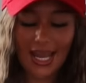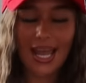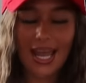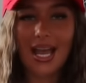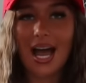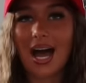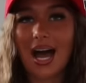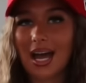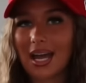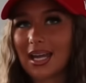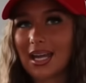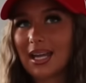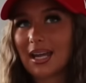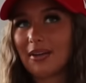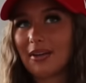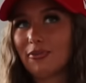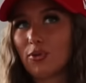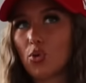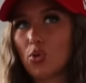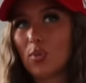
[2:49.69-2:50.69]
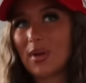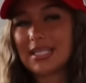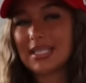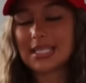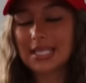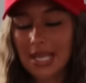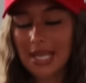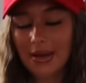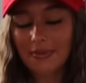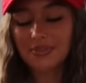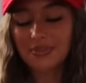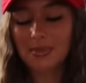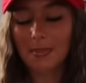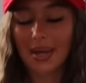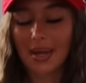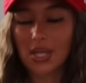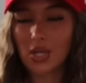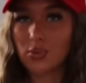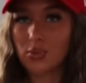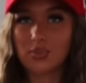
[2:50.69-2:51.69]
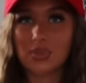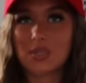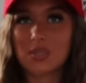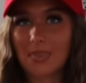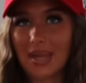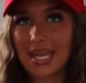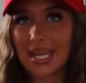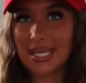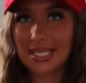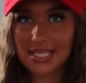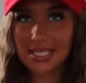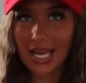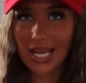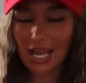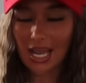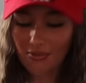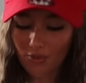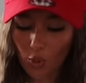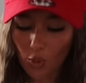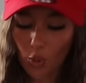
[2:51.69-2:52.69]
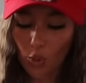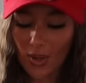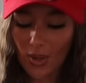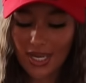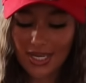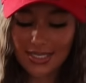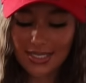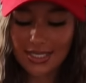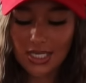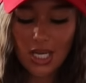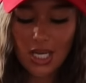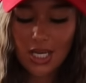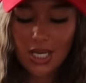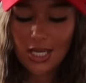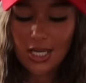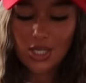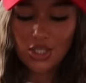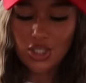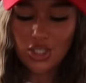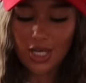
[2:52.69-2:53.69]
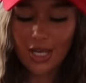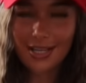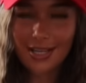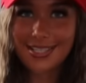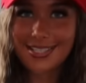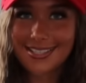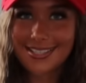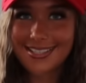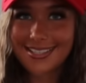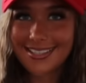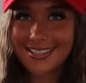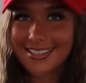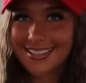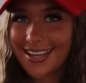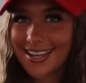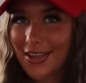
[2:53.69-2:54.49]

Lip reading: I have always loved my own space. I've always just...